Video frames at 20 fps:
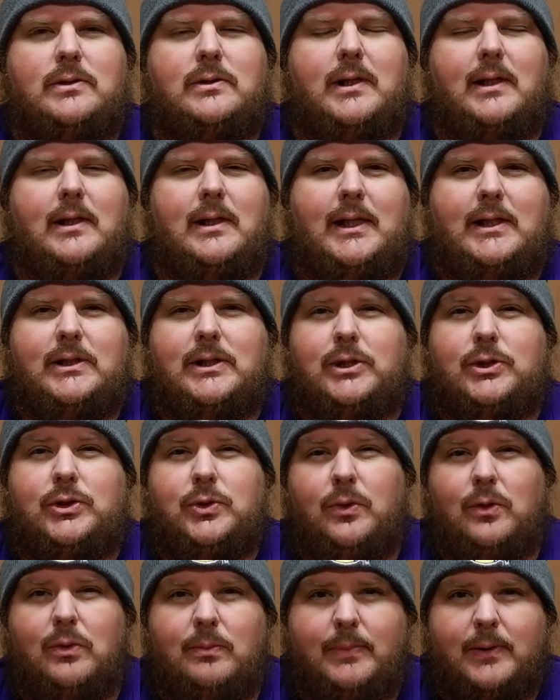the Lisa
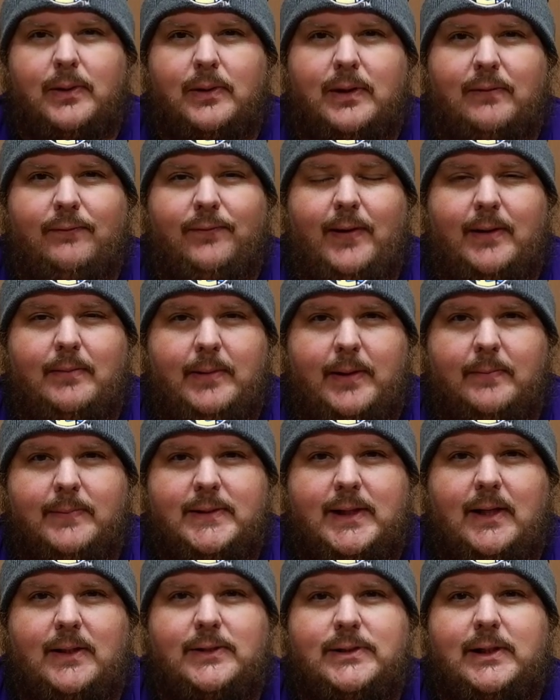Jewell book, The Family
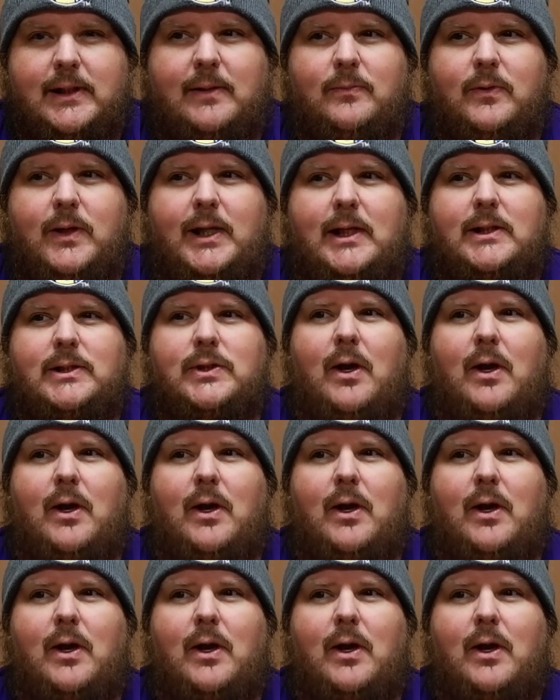Upstairs, that I'm reading.